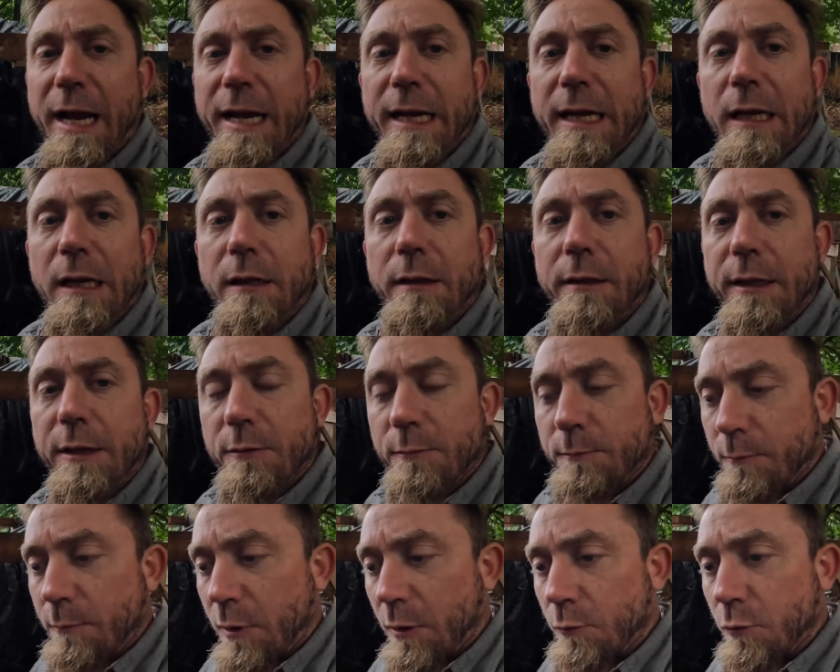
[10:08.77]
in the
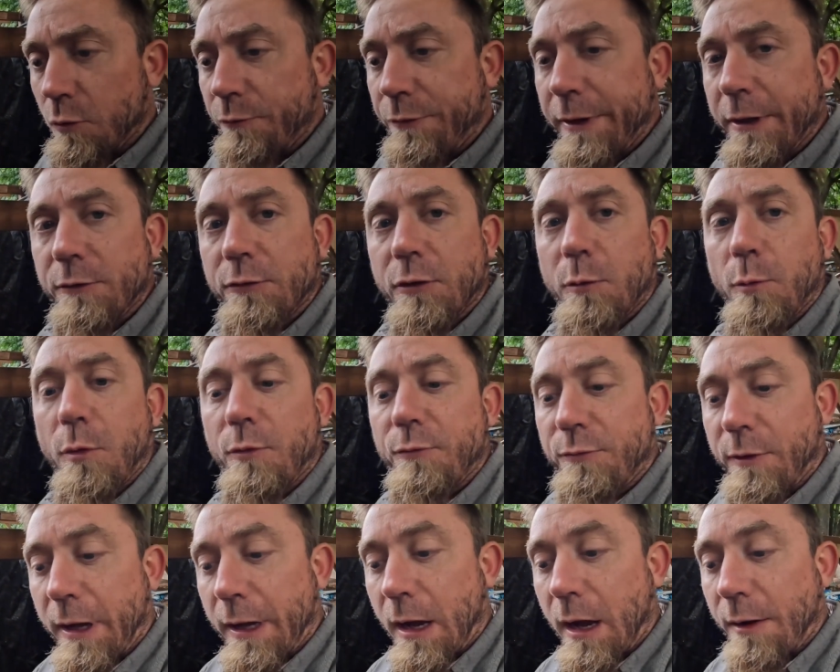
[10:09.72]
metal roofing so it won't
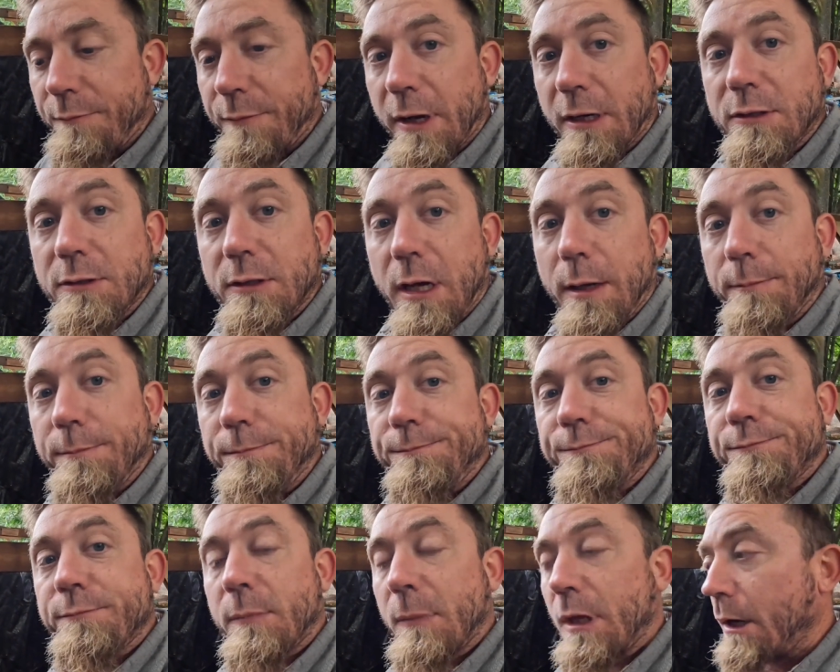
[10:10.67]
fly off next time.
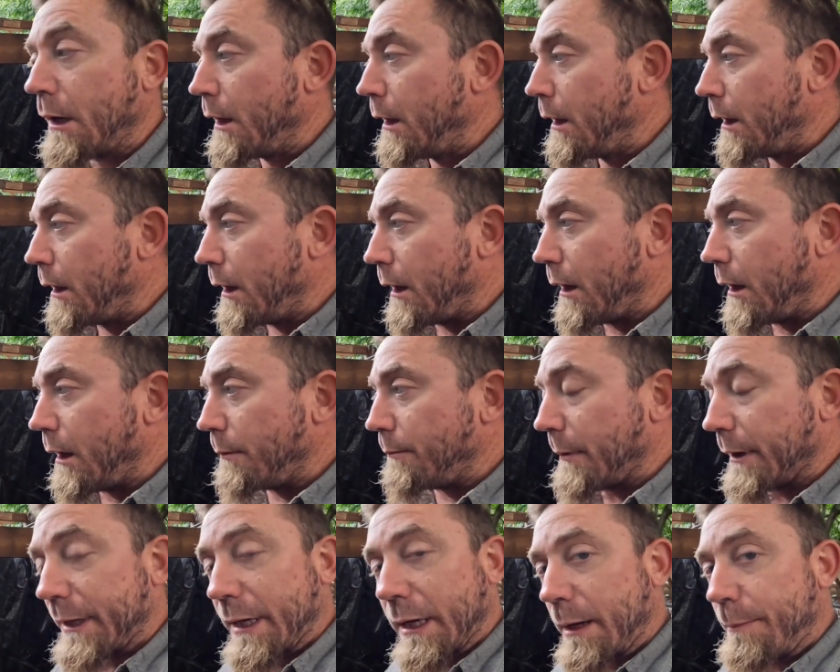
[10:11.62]

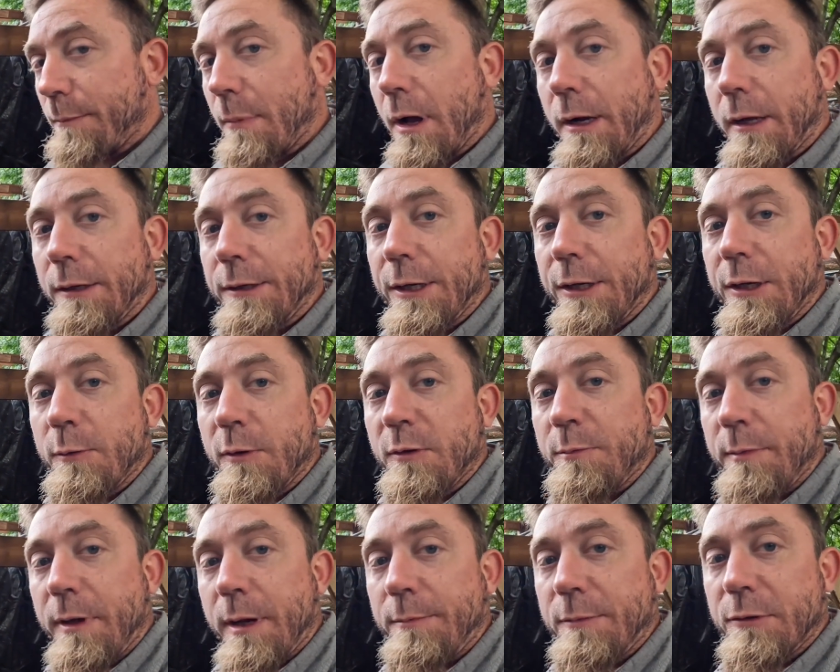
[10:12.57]
Again, I'm not going to take you with
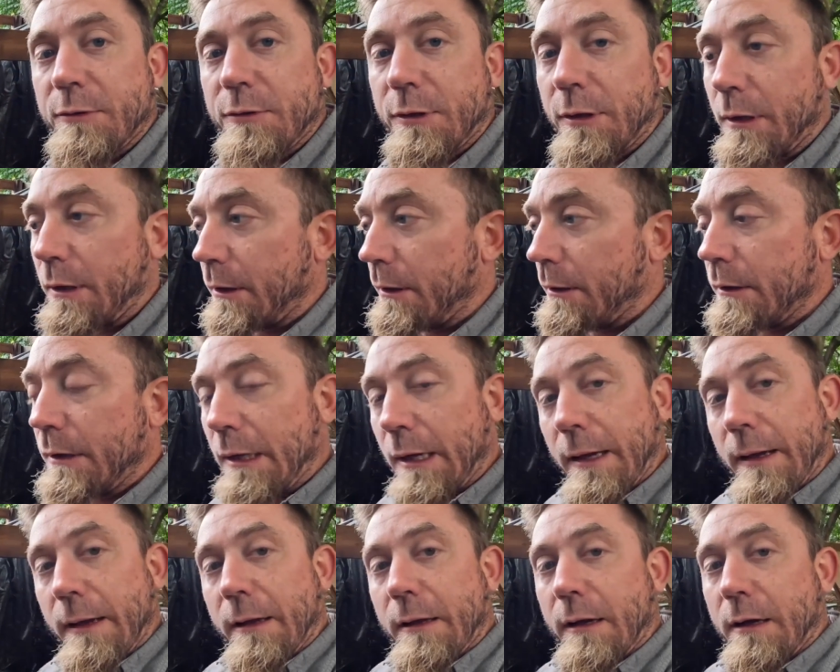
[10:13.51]
me. I'm just going to
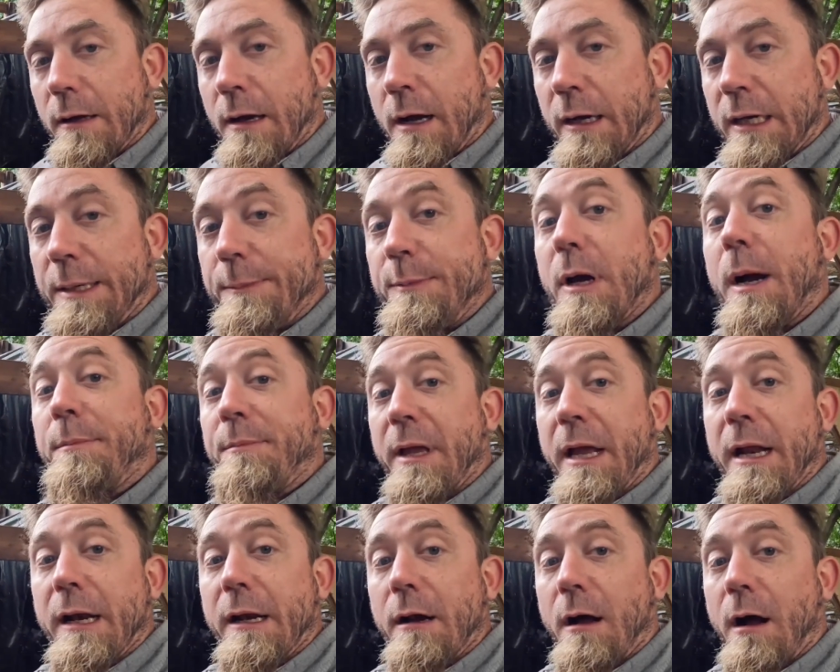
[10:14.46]
keep you
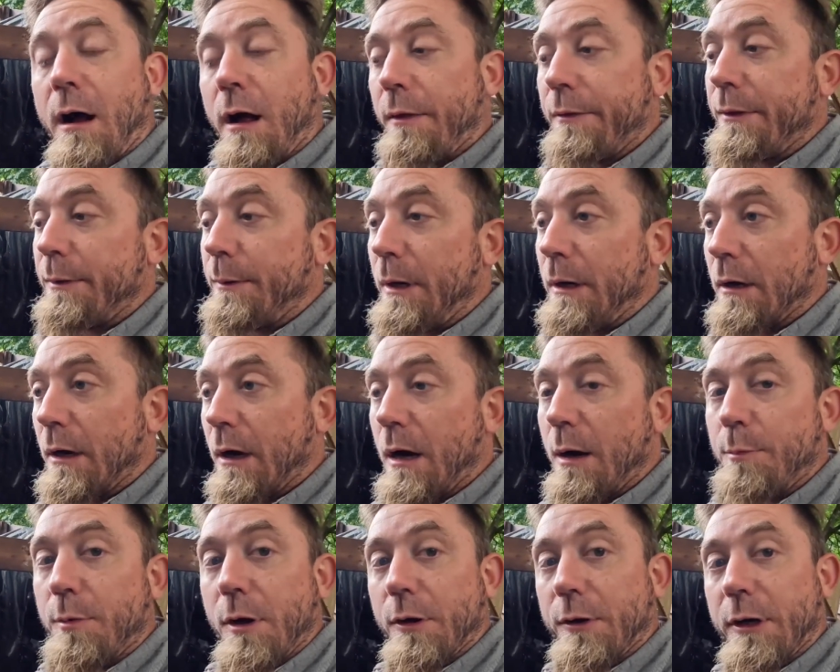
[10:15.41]
updated on the
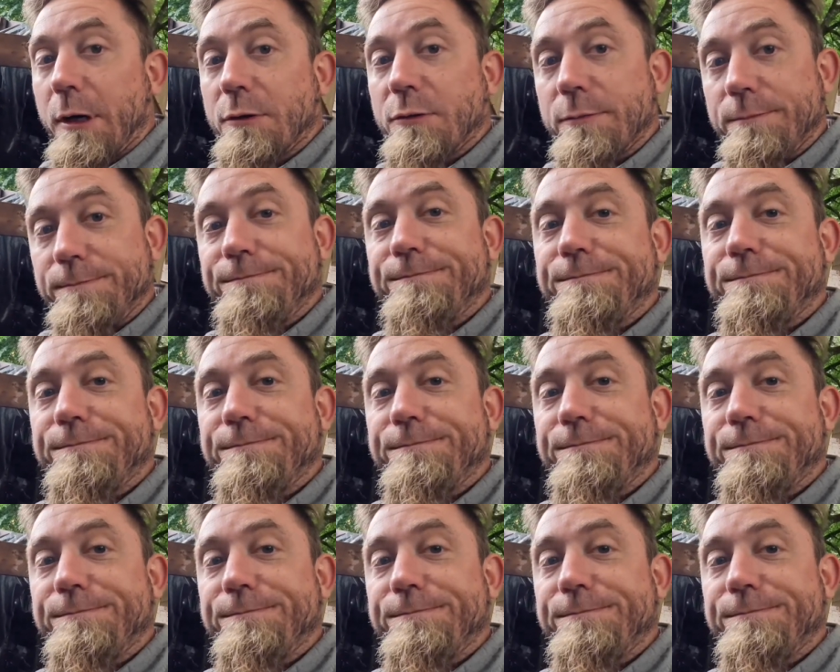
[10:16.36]
progress.